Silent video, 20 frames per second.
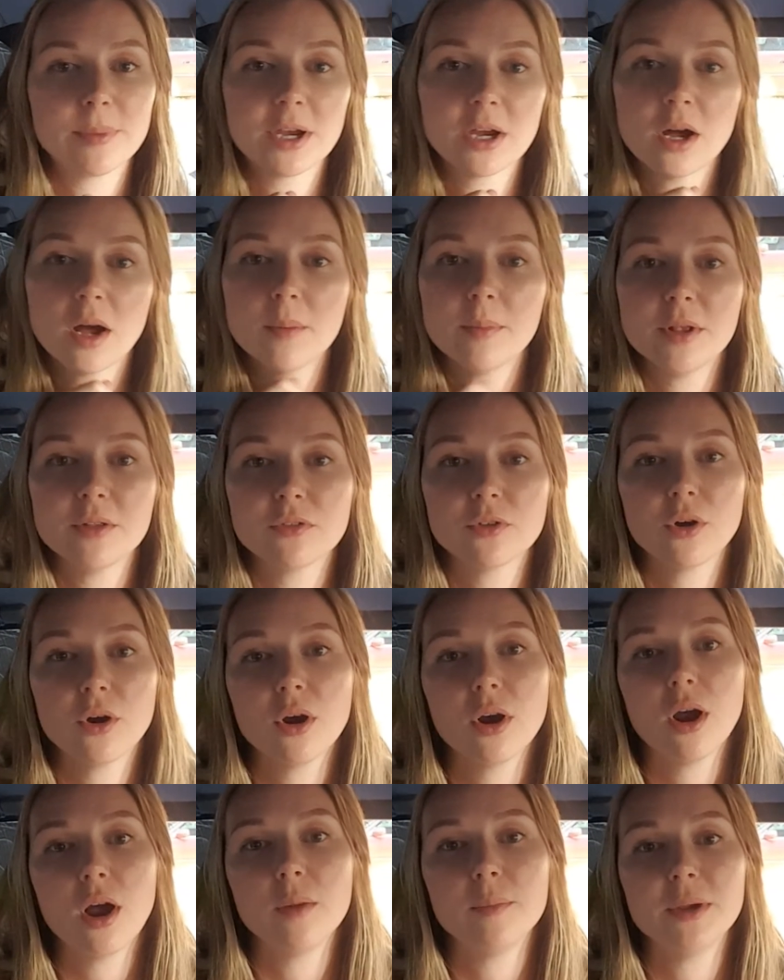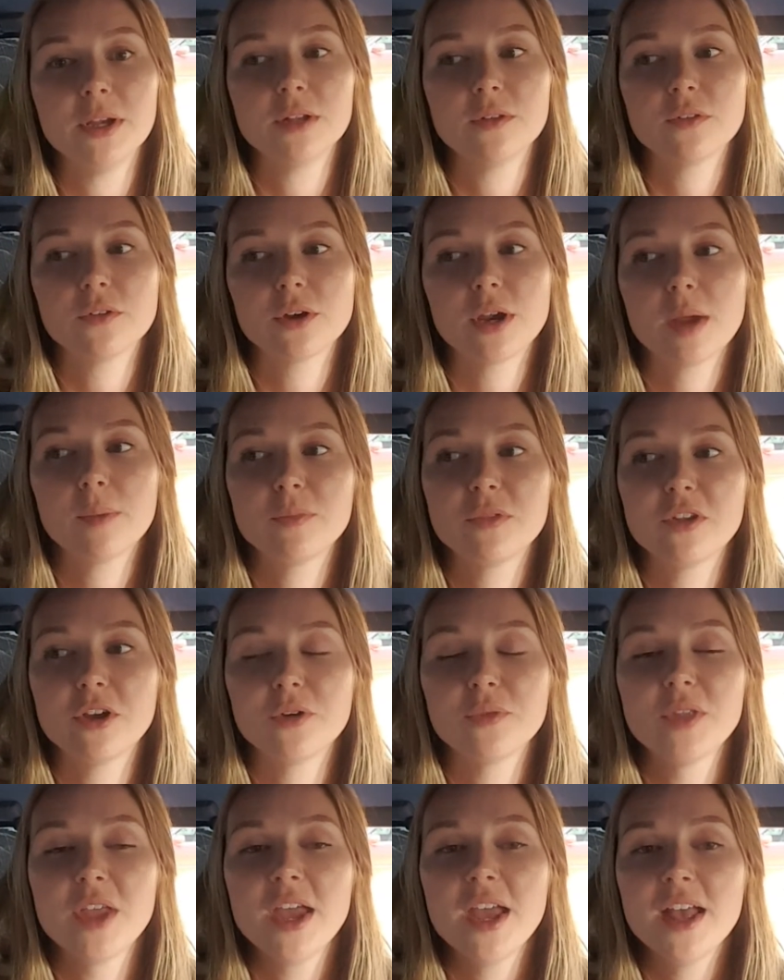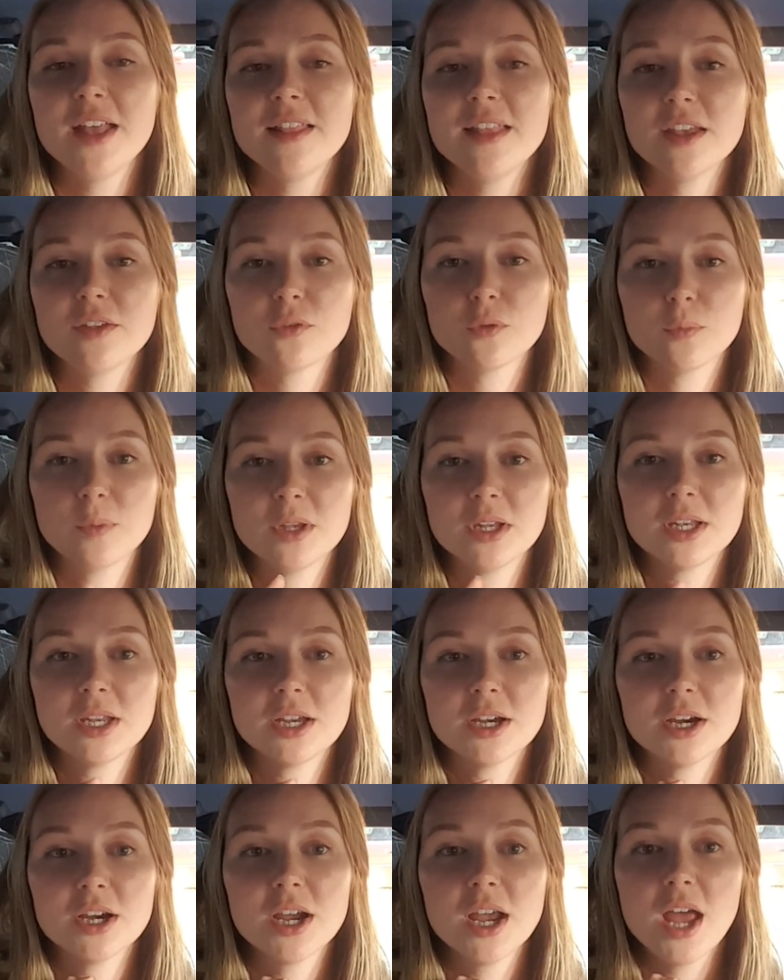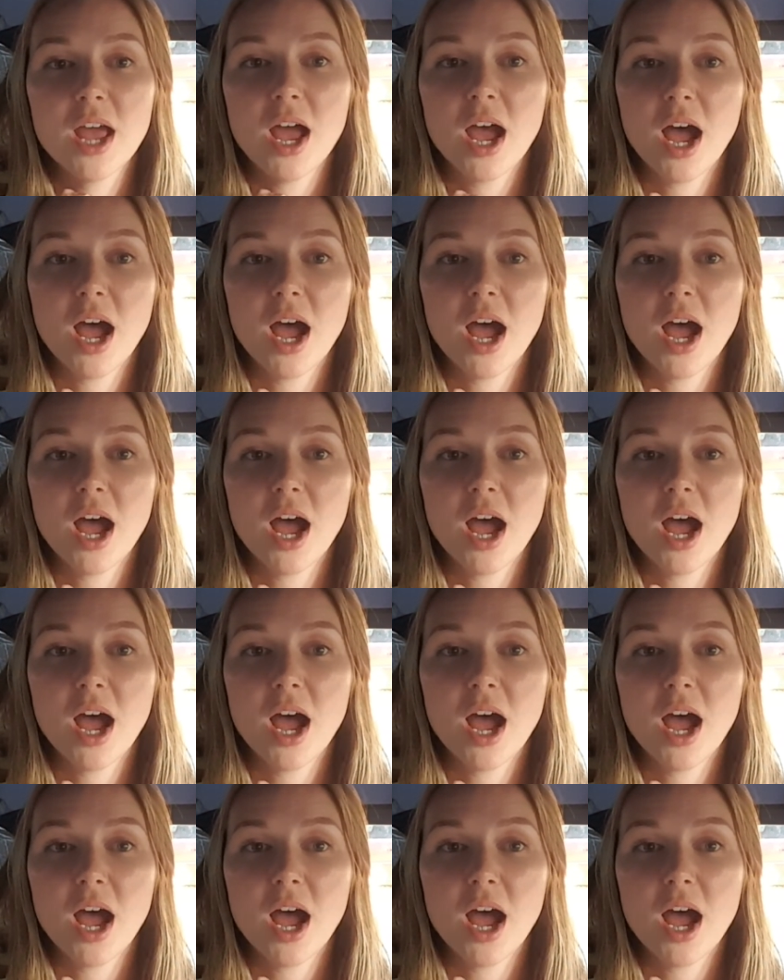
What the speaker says: my comments, or on my Instagram. So thanks for being here.